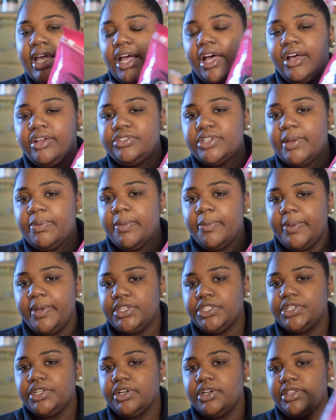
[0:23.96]
I'll drop a
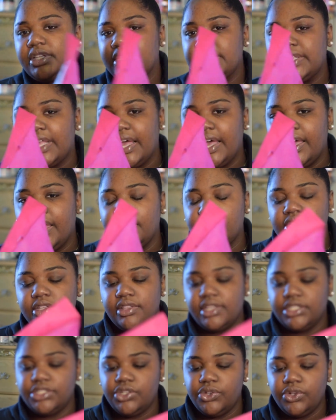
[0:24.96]
picture on the side so
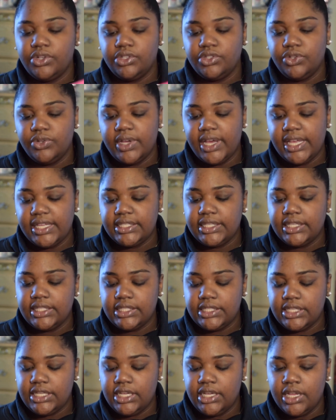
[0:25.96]
that you guys
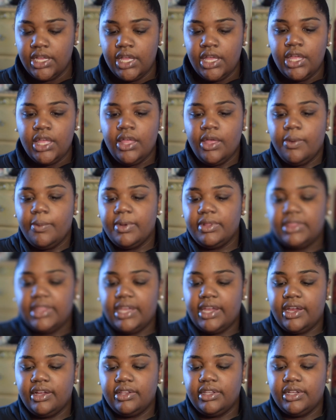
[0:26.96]
can see what the
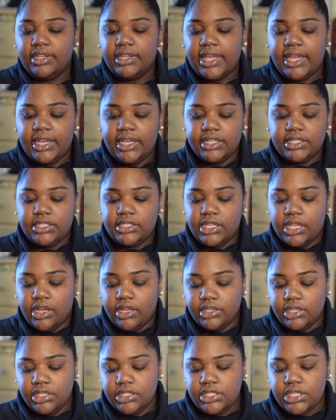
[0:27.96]
hair looked like
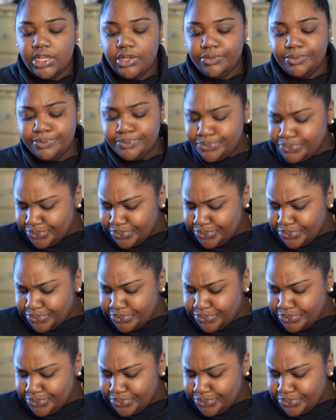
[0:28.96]
installed. And so